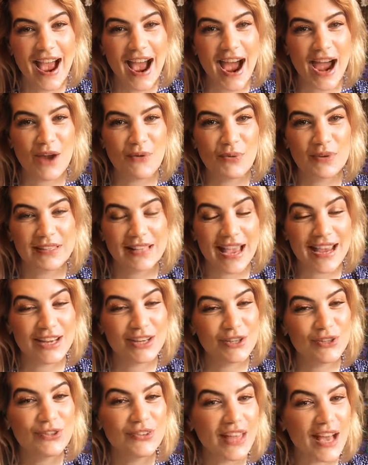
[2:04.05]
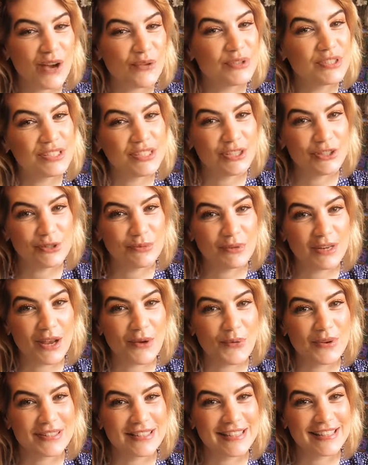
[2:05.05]
I was I knew that was you, but I
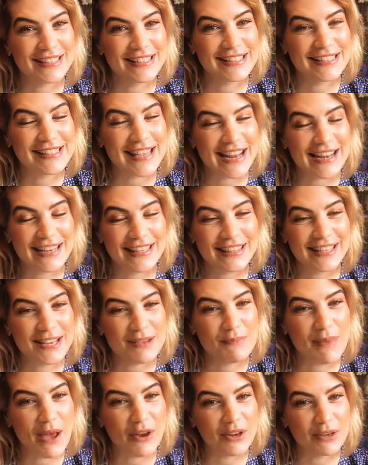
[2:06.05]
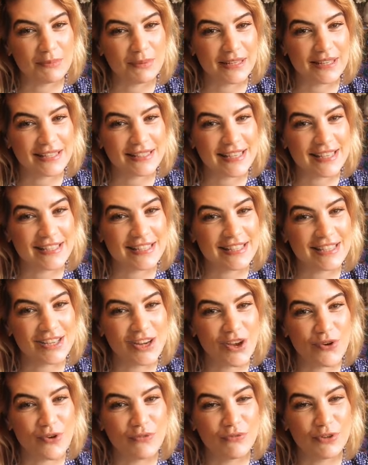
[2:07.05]
wasn't going to say anything about it because I didn't
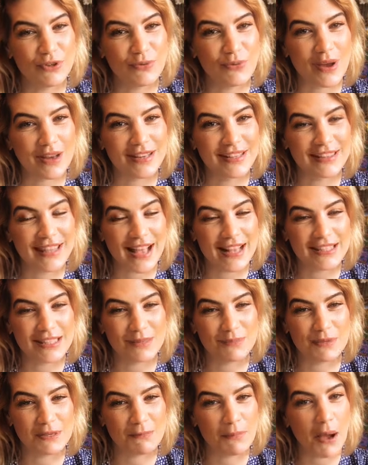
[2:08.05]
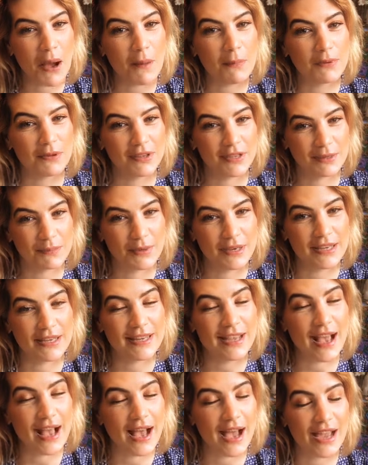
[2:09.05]
know if you wanted that to be public. But
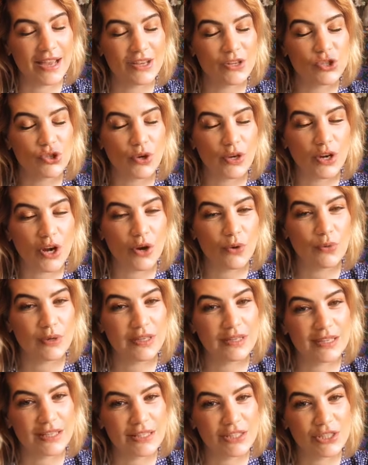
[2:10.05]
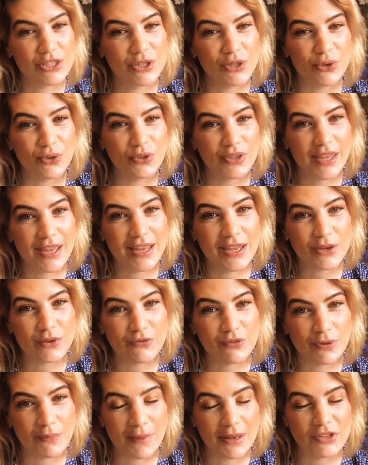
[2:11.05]
yeah, I enjoyed our reading too. Thank you
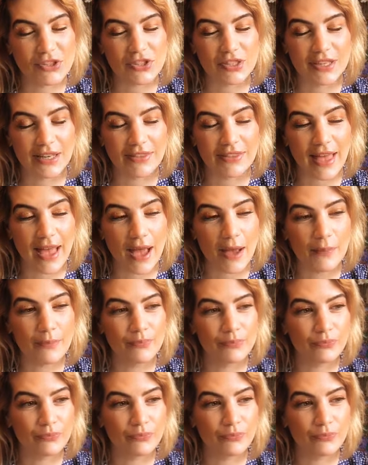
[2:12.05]
for mentioning that.